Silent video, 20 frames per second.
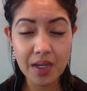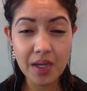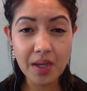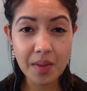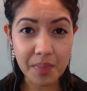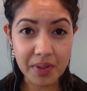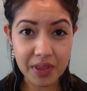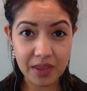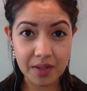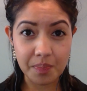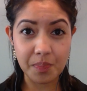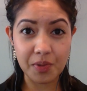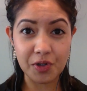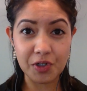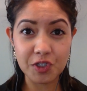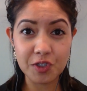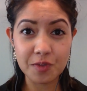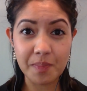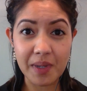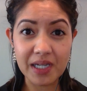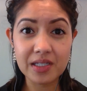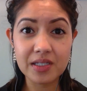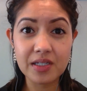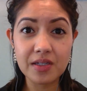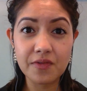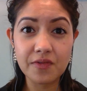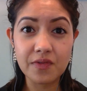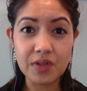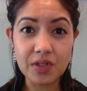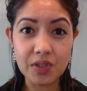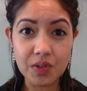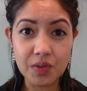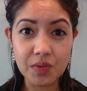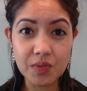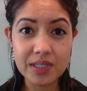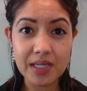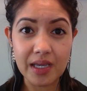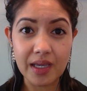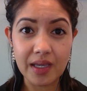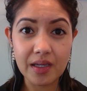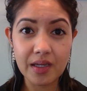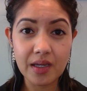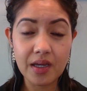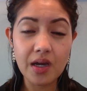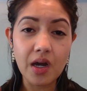but the perspective you take